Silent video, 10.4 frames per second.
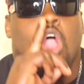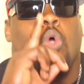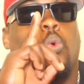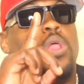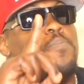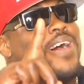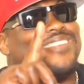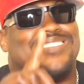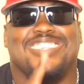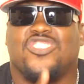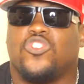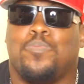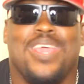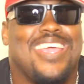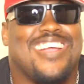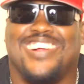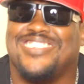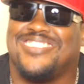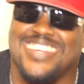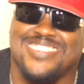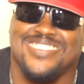we mustn't speak on
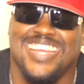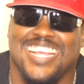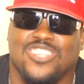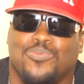such things